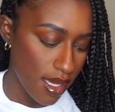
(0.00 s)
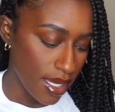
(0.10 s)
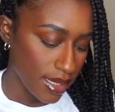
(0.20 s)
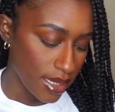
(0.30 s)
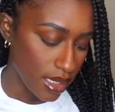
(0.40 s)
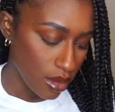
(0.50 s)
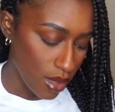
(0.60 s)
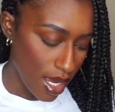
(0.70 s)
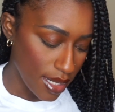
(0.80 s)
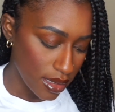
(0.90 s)

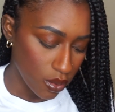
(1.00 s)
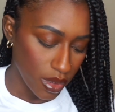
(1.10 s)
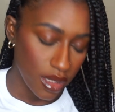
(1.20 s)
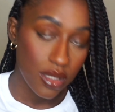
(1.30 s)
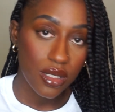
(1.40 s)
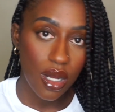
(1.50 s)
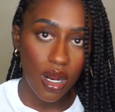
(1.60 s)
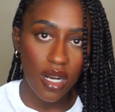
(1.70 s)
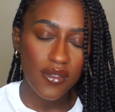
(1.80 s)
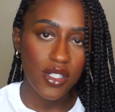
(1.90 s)
accessorize with
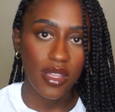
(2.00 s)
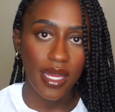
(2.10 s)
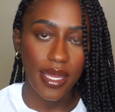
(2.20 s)
scarves or like